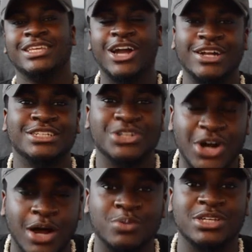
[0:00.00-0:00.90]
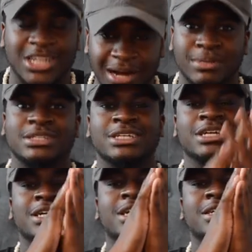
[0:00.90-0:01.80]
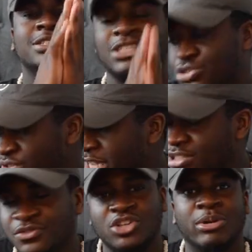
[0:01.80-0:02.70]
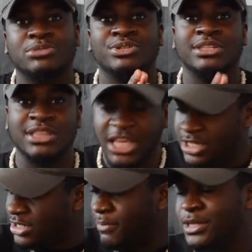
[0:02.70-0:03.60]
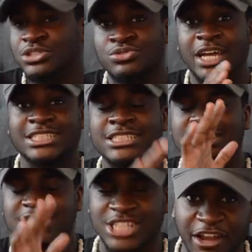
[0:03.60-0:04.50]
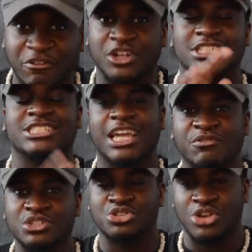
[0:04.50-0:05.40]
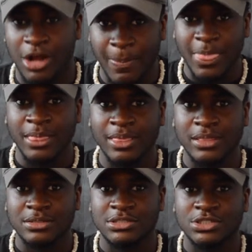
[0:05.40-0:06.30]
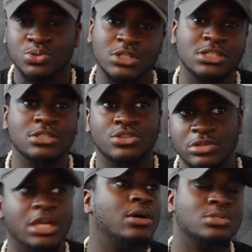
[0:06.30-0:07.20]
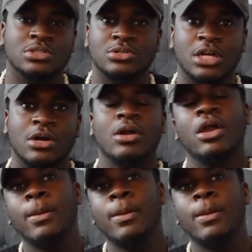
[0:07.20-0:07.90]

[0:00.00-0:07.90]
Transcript: y'all already know how we coming. This reaction video about to be lit. I'm about to react to the cypher, because the cypher dropped twenty-three hours ago now.